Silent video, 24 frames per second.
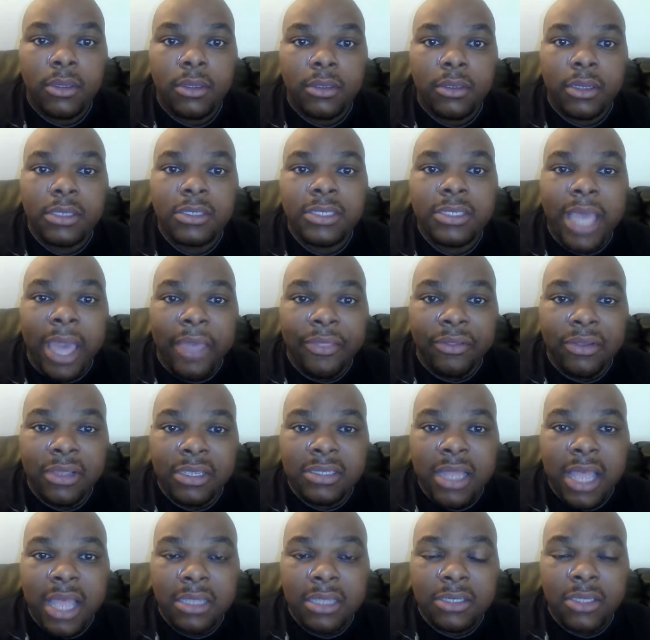This is Athletes
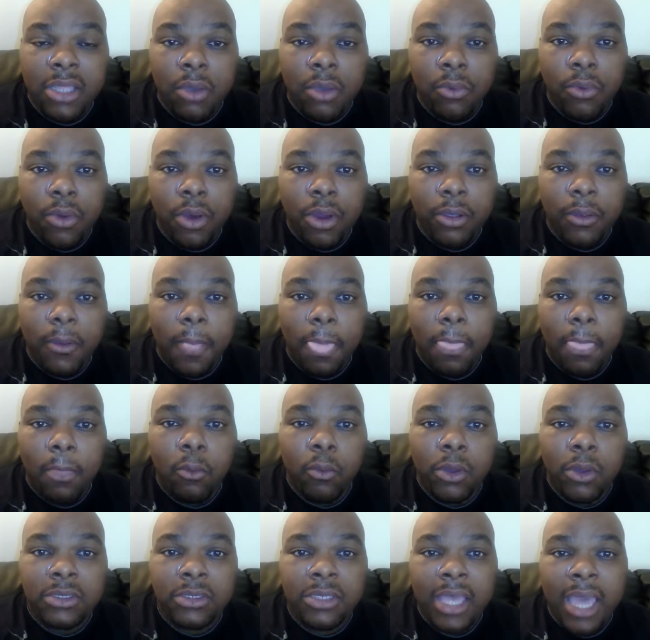Lives Network.
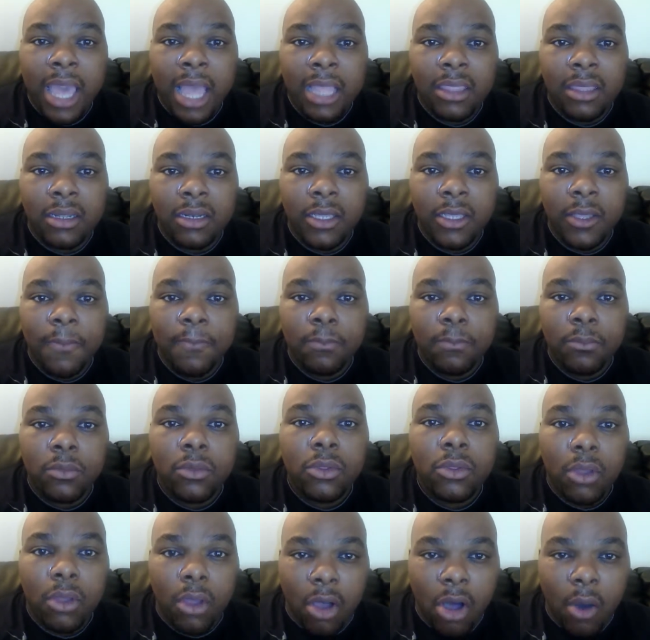Once an athlete,
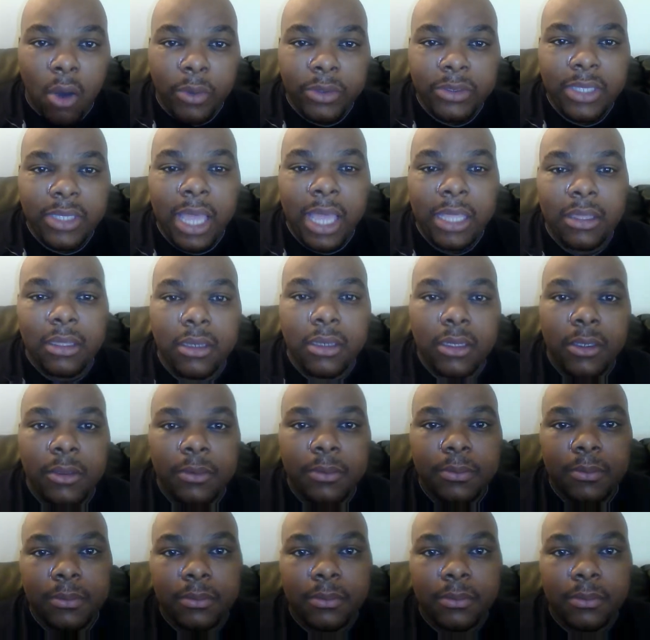always an athlete.